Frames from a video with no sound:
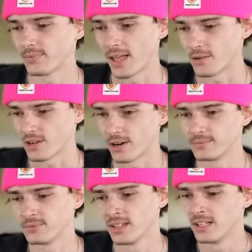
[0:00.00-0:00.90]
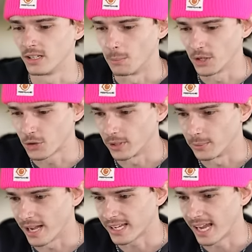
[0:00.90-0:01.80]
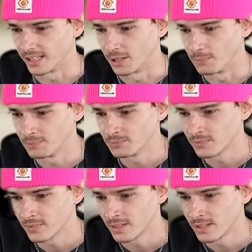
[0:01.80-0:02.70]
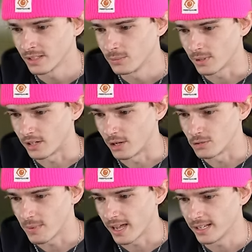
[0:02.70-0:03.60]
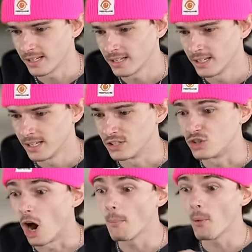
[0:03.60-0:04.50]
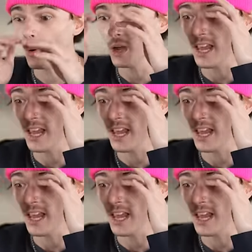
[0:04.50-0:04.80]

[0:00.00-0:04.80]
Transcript: that was hard. Number three, we got Caleb. We got Nose Manny. Double